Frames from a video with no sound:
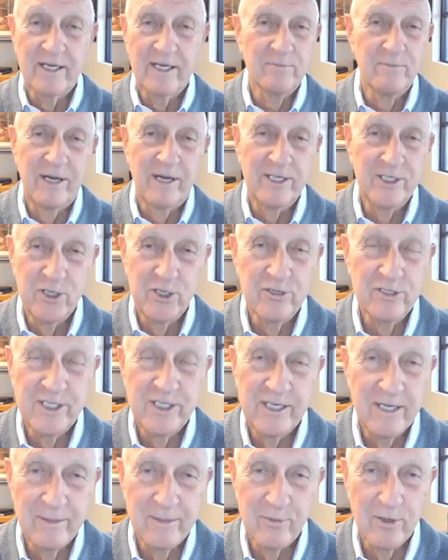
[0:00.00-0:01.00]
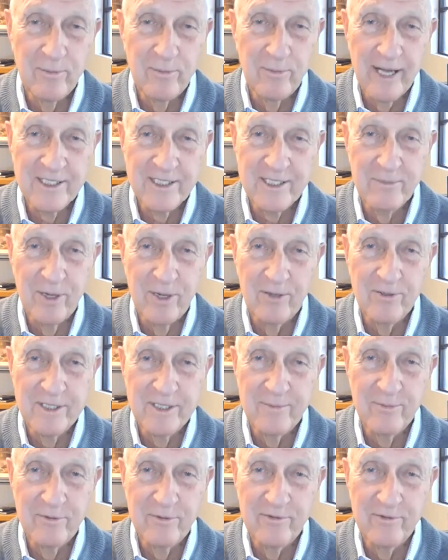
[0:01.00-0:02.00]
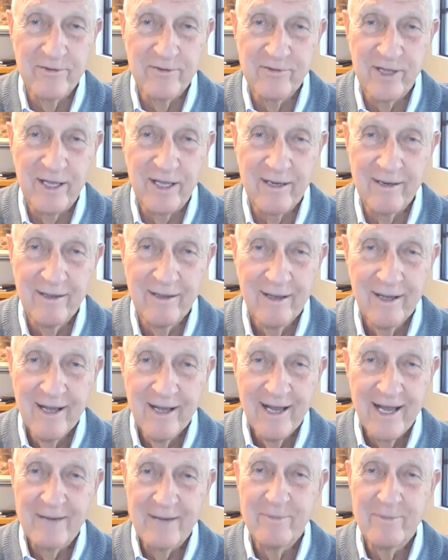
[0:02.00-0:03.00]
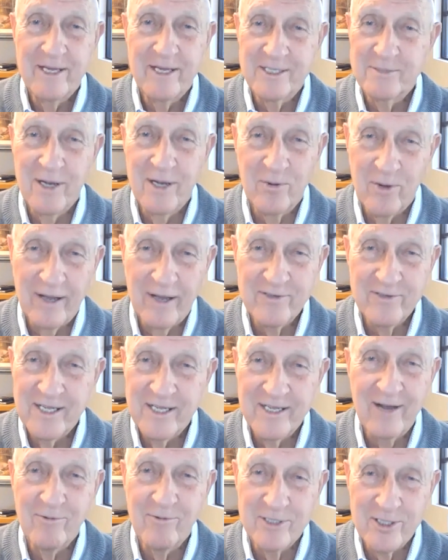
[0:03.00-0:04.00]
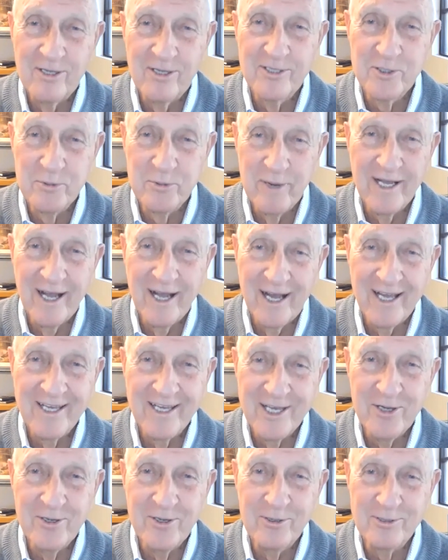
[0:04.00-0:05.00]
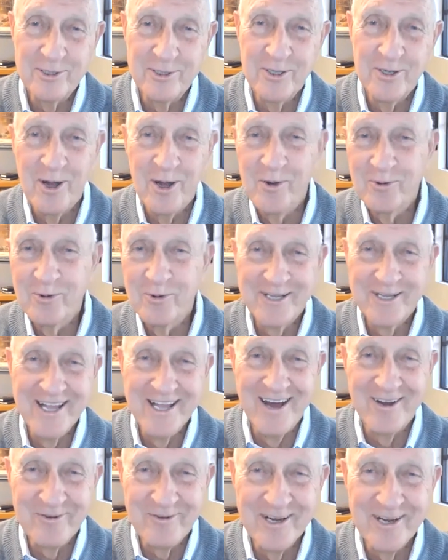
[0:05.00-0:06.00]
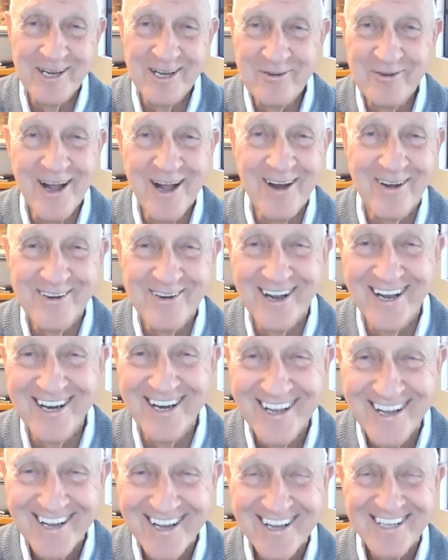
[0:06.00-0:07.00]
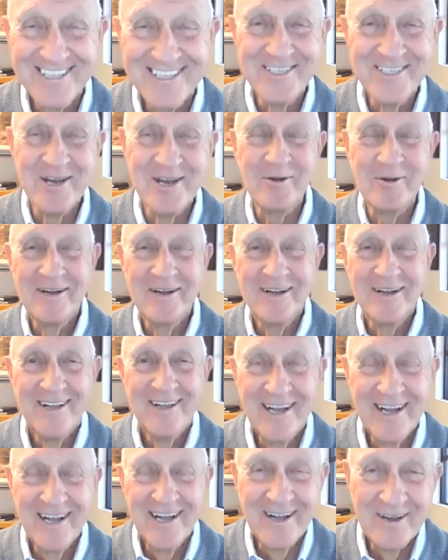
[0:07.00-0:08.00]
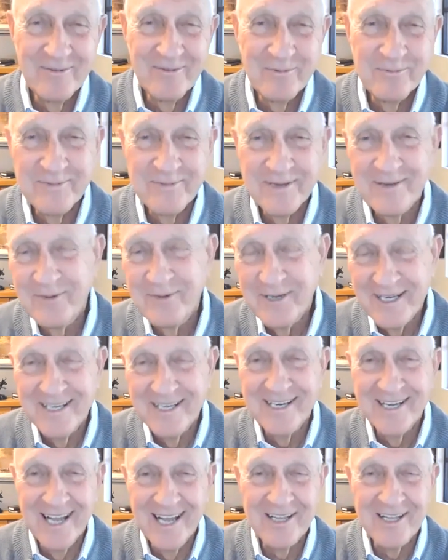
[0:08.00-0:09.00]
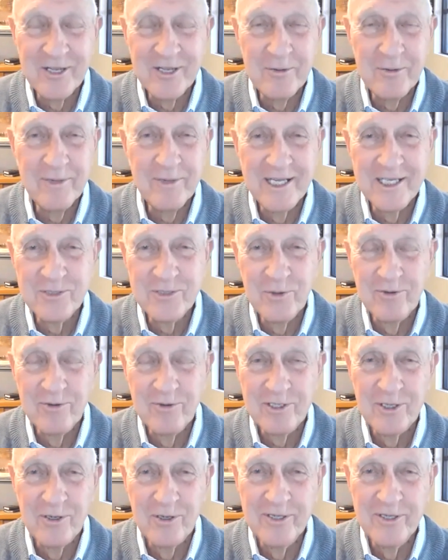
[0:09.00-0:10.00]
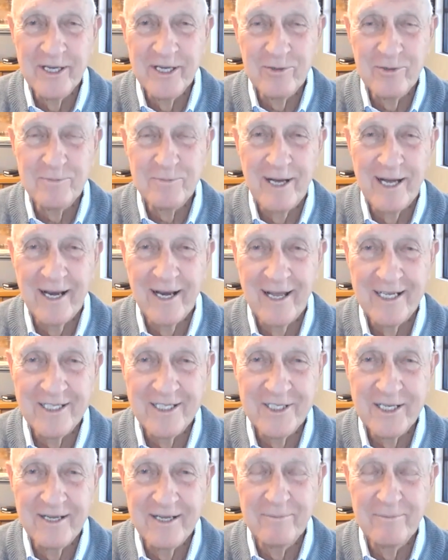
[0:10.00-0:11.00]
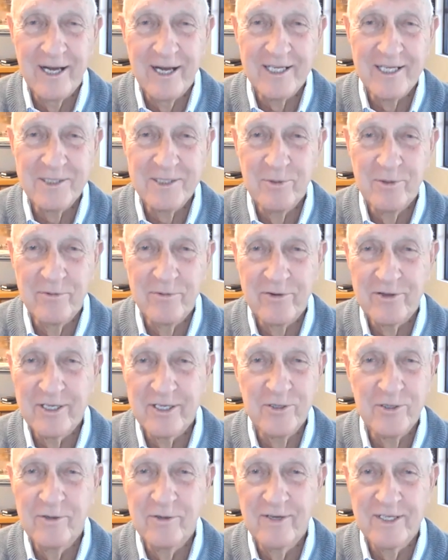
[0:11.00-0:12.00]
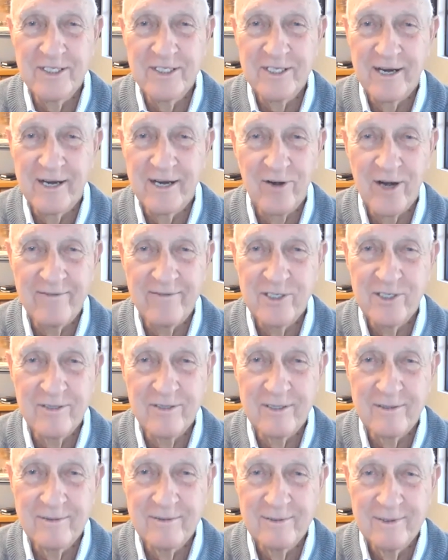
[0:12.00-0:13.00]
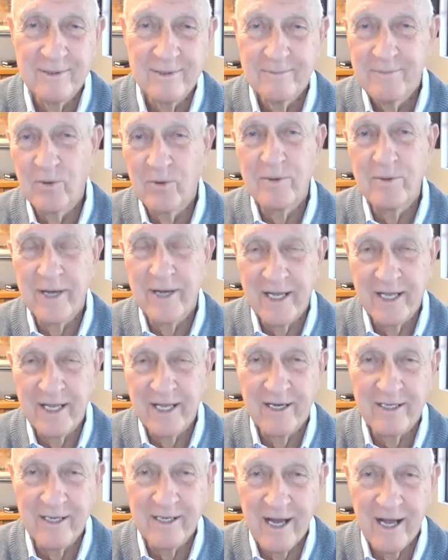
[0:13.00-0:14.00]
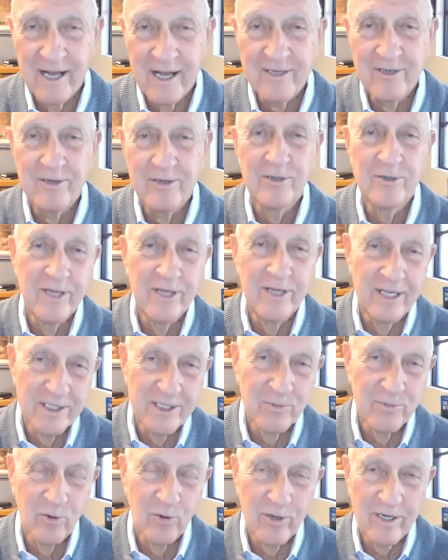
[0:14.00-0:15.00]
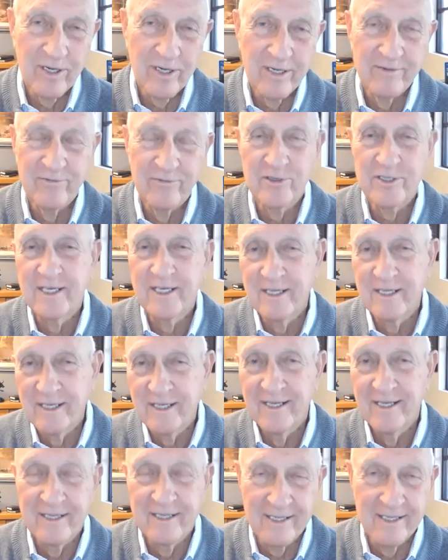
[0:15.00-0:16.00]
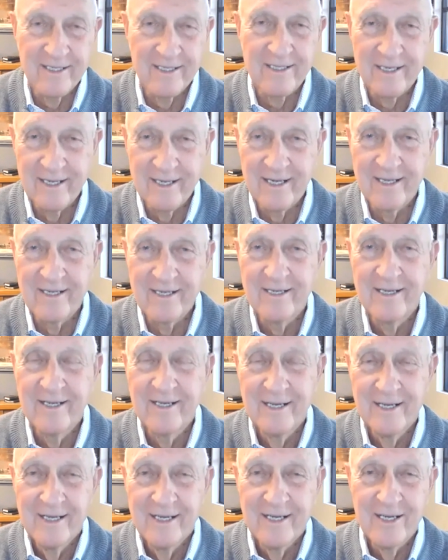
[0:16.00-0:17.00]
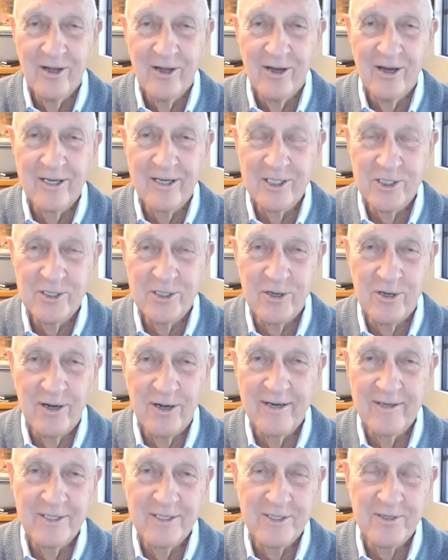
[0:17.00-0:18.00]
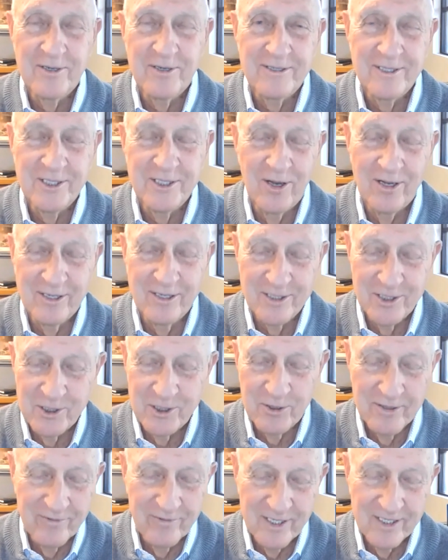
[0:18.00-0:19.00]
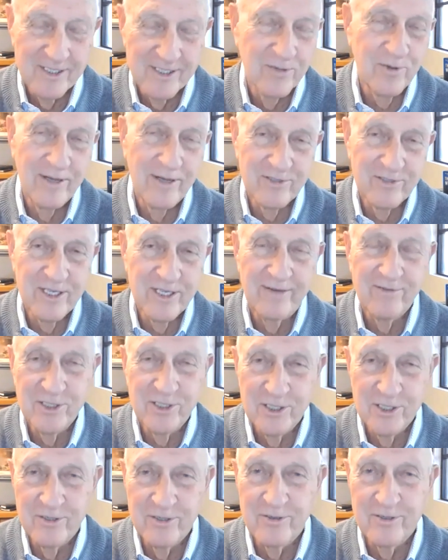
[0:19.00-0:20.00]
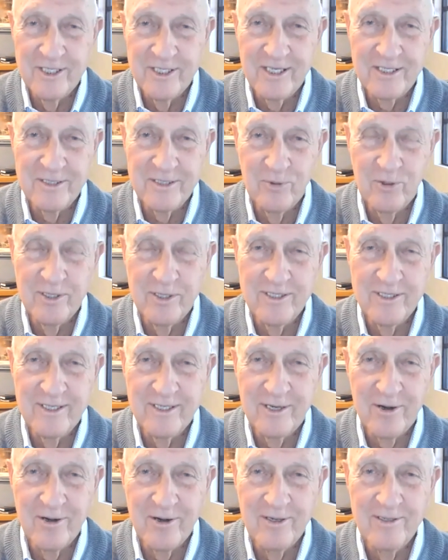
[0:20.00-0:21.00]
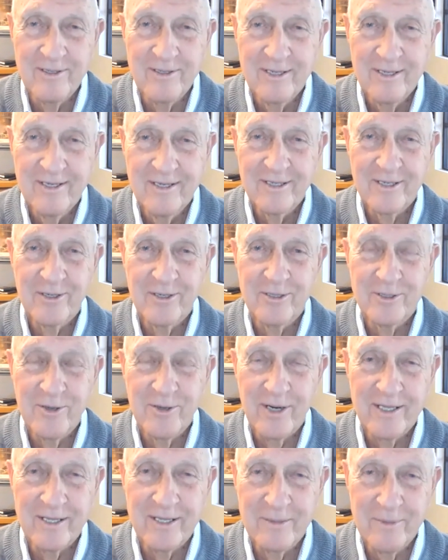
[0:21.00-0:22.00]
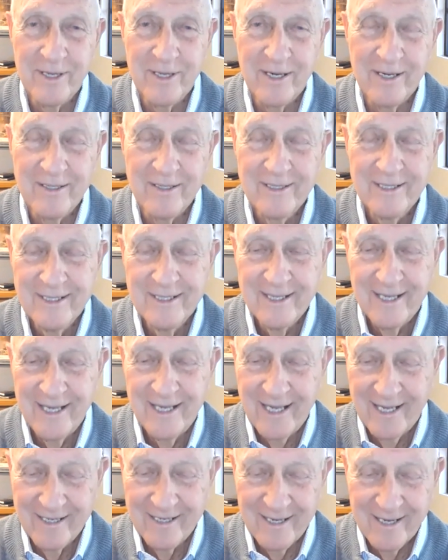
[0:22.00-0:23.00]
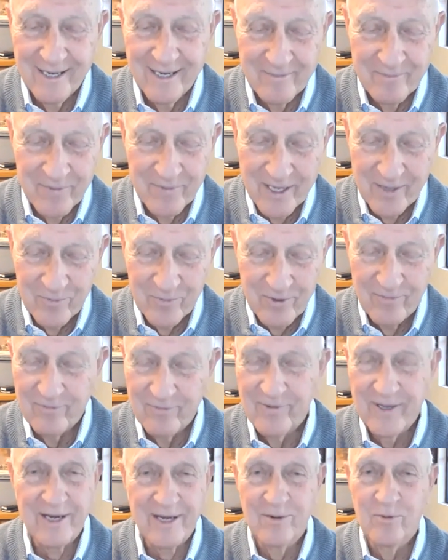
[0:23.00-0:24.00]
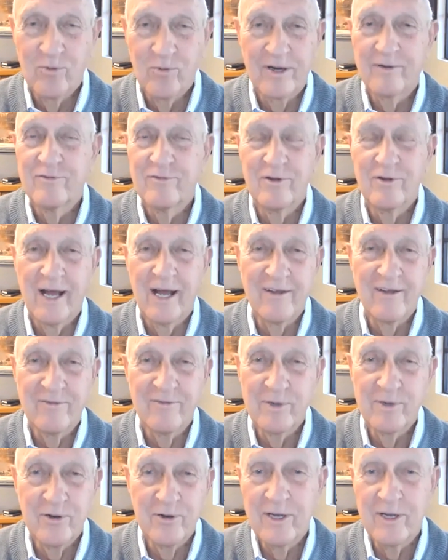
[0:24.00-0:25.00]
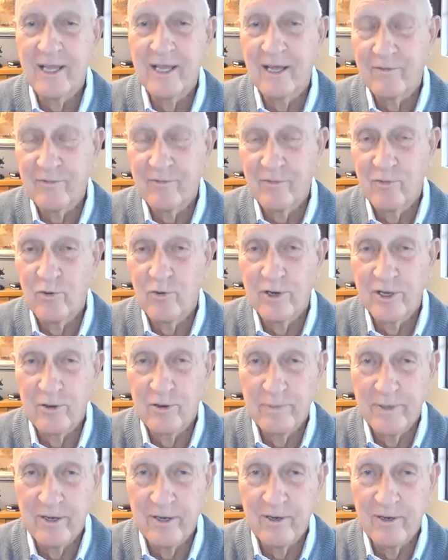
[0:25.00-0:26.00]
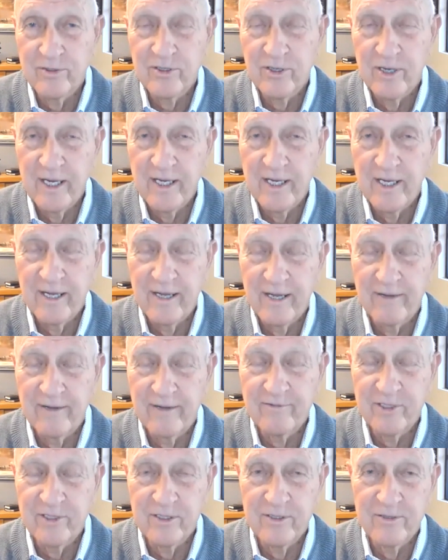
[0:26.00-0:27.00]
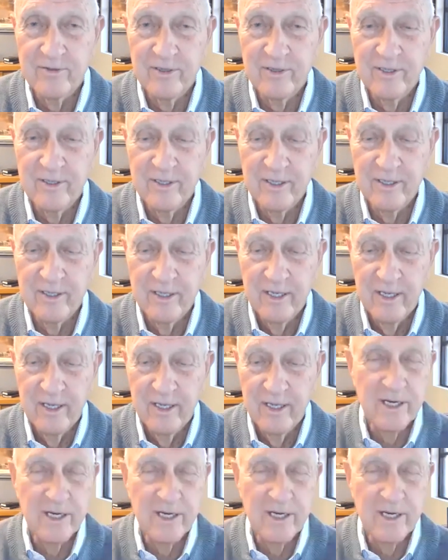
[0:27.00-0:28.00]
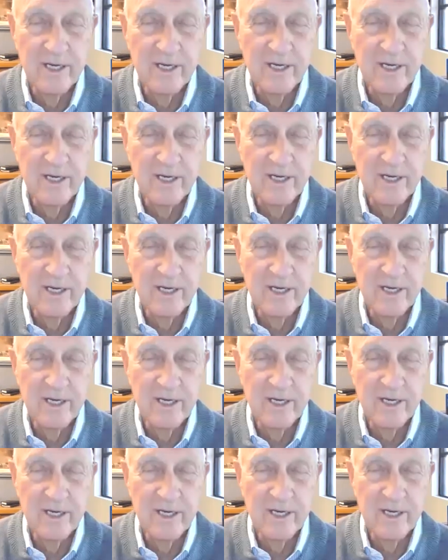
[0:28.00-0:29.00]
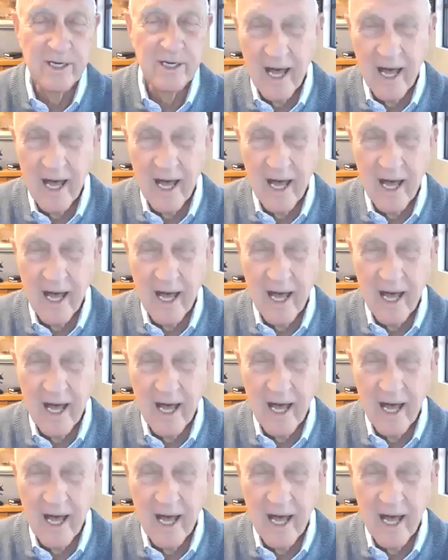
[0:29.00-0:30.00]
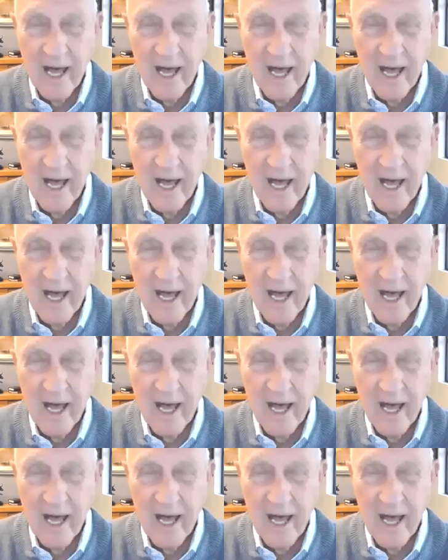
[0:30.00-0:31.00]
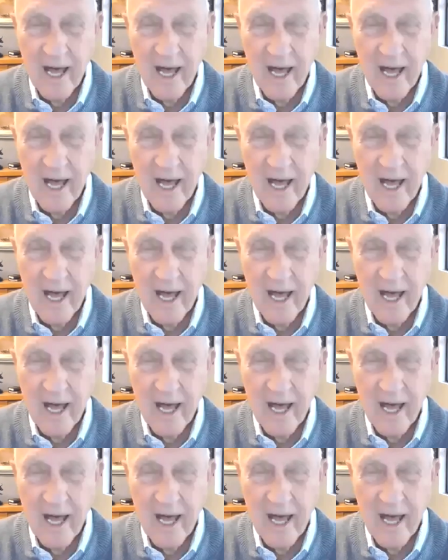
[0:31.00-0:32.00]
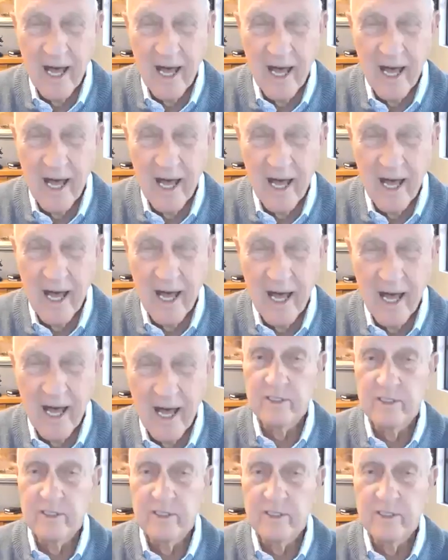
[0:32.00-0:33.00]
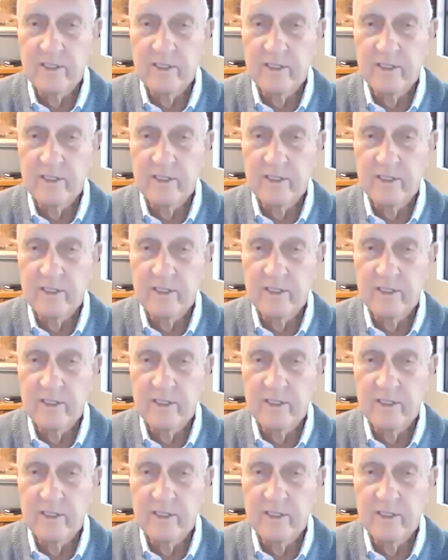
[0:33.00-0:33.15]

Because my jersey number in basketball was number 15. And because my wife said that was also my IQ. So it all worked out really well, right? So we didn't get there because we were told that it was biologically impossible for the two of us to ever have children. But we met a young doctor who'd done some work in fertility. Long and short of it is that we have 7 children, 6 boys and a girl. The girl's right in the middle, and had a wonderful life. But during that 4 years, we were trying to have children. We studied and thought a lot about where do we want to live? What do we want to do? For instance,